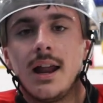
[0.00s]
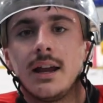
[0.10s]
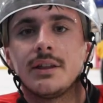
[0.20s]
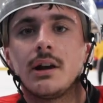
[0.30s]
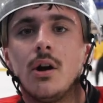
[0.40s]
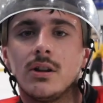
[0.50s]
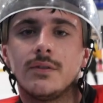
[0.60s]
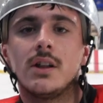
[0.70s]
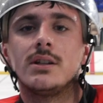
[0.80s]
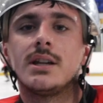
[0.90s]
like to thank all the
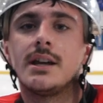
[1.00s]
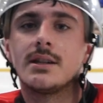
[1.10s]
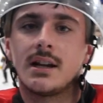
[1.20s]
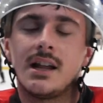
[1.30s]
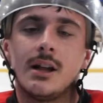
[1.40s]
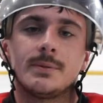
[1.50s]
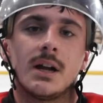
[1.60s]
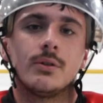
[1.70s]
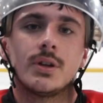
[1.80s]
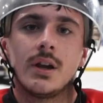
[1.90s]
volunteers that helped
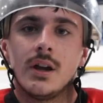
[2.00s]
out.